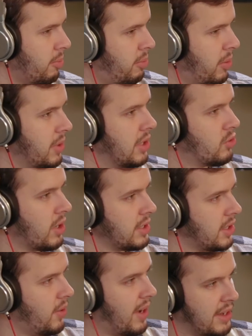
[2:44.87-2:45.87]
But when he tries
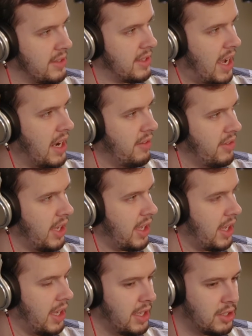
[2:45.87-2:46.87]
to go outside of Nick
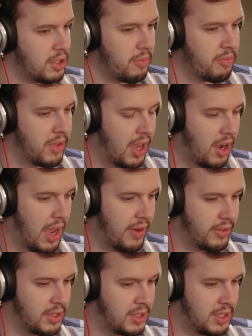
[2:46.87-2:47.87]
Cage,
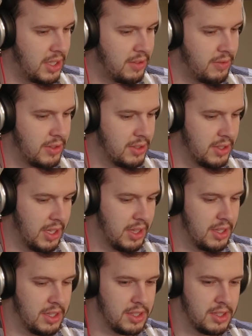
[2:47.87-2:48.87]
every scene feels like
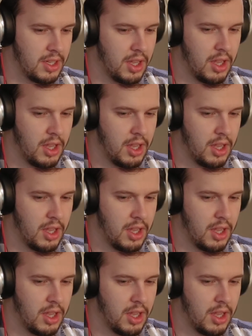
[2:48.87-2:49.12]
this.